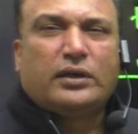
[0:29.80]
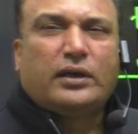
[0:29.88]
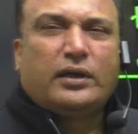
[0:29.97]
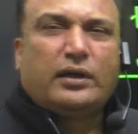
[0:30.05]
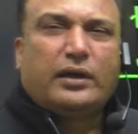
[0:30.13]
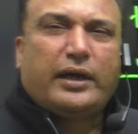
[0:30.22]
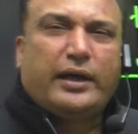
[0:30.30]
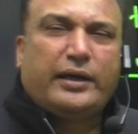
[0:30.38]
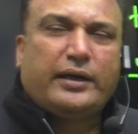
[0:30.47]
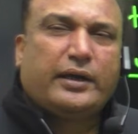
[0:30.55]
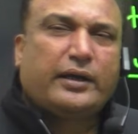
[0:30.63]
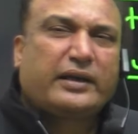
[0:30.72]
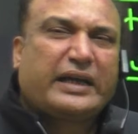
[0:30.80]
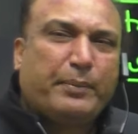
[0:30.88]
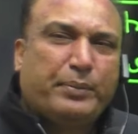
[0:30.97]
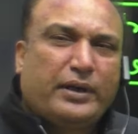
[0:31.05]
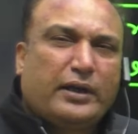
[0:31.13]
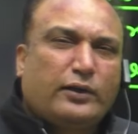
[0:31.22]
and
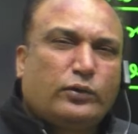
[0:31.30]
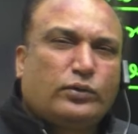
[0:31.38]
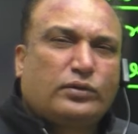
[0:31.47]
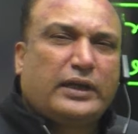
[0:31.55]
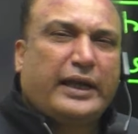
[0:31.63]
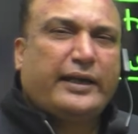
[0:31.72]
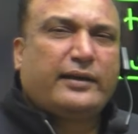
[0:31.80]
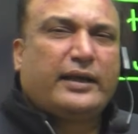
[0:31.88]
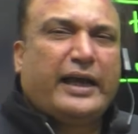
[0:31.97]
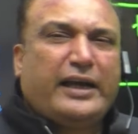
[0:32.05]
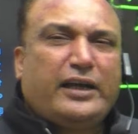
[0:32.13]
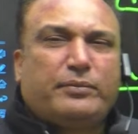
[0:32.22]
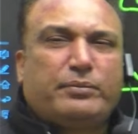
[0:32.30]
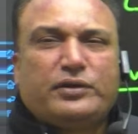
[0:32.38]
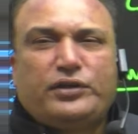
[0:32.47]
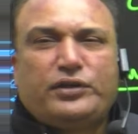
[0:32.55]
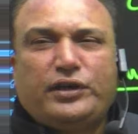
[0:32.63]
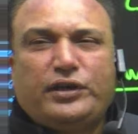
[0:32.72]
capital goods like light
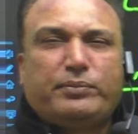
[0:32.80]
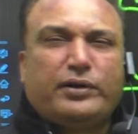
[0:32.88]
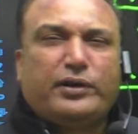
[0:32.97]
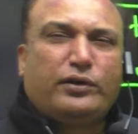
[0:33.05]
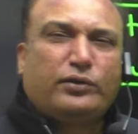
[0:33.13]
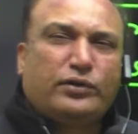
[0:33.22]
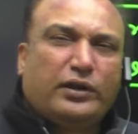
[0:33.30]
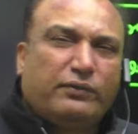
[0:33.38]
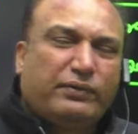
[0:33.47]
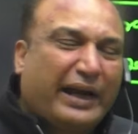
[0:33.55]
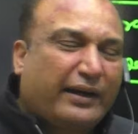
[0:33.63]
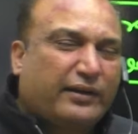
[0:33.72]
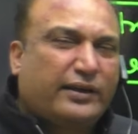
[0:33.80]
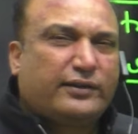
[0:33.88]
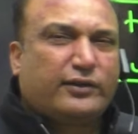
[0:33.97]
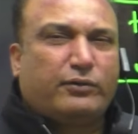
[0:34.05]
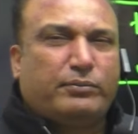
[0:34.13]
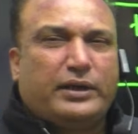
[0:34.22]
machinery produced in factories
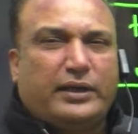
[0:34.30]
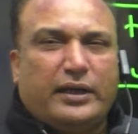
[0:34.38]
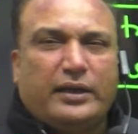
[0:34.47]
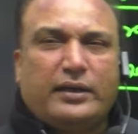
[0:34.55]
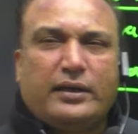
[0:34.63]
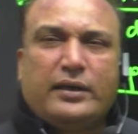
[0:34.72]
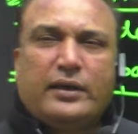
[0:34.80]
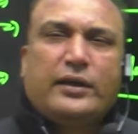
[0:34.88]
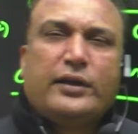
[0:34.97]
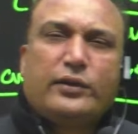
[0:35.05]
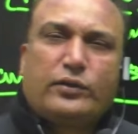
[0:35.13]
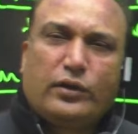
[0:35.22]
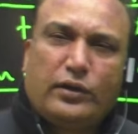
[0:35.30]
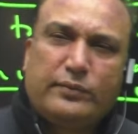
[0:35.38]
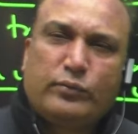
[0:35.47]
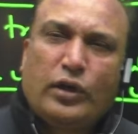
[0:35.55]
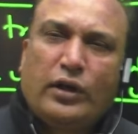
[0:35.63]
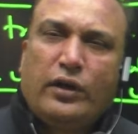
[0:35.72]
of Britain. So,
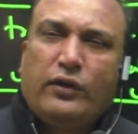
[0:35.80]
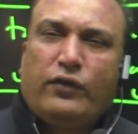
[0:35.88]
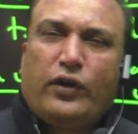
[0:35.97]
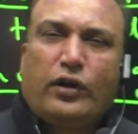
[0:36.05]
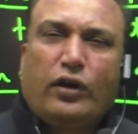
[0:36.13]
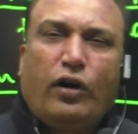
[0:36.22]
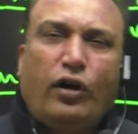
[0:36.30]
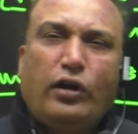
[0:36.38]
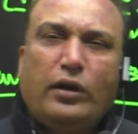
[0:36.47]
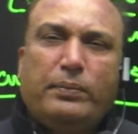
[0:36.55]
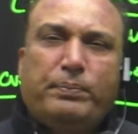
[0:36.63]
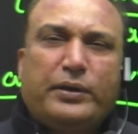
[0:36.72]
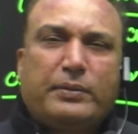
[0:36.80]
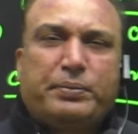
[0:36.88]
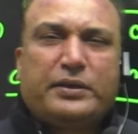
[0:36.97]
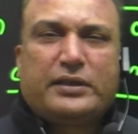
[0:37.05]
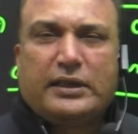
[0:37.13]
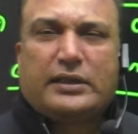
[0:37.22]
for all
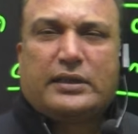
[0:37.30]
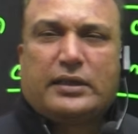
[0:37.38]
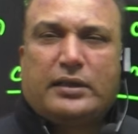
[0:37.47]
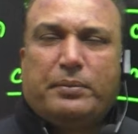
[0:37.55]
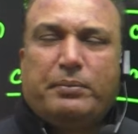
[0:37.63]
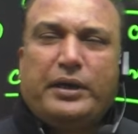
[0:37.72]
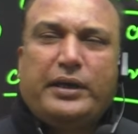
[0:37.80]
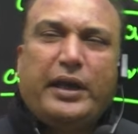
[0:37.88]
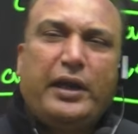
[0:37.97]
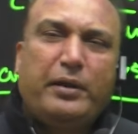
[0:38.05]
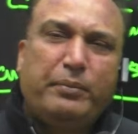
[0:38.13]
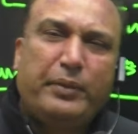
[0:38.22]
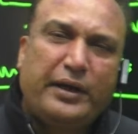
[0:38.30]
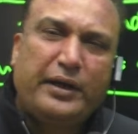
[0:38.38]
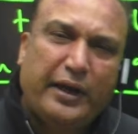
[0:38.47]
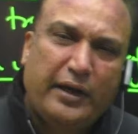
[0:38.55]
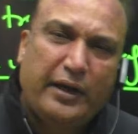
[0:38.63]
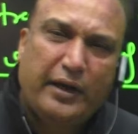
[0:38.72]
purposes, Britain
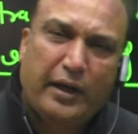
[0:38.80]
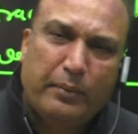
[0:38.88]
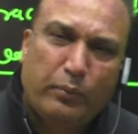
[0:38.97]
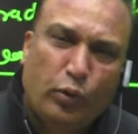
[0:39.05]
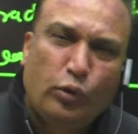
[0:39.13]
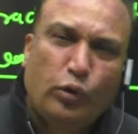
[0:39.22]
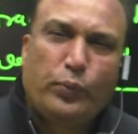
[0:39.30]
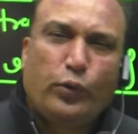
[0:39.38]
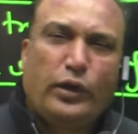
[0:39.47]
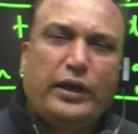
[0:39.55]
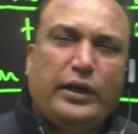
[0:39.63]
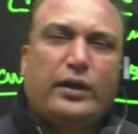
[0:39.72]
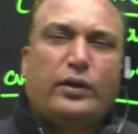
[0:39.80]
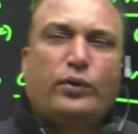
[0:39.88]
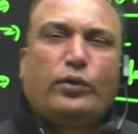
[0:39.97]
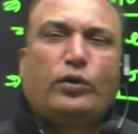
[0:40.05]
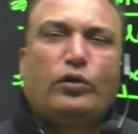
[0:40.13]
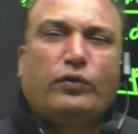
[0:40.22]
maintained a monopoly control
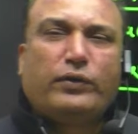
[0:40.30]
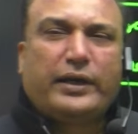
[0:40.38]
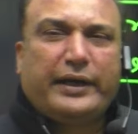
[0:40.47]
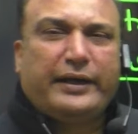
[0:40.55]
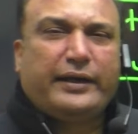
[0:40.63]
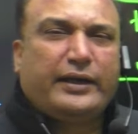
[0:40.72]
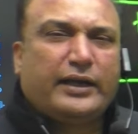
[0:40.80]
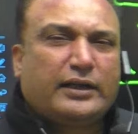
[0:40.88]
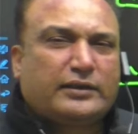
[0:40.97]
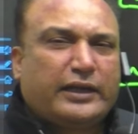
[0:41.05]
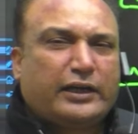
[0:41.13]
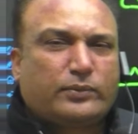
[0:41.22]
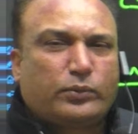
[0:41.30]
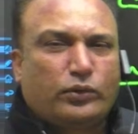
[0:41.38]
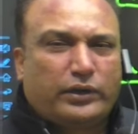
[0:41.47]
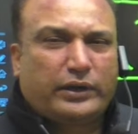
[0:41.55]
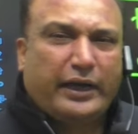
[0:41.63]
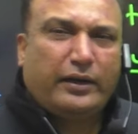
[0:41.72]
over India's export
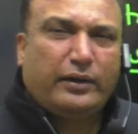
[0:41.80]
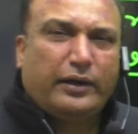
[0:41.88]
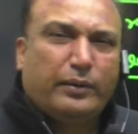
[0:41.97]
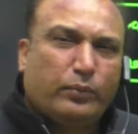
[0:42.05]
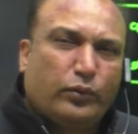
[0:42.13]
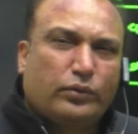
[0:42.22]
and import.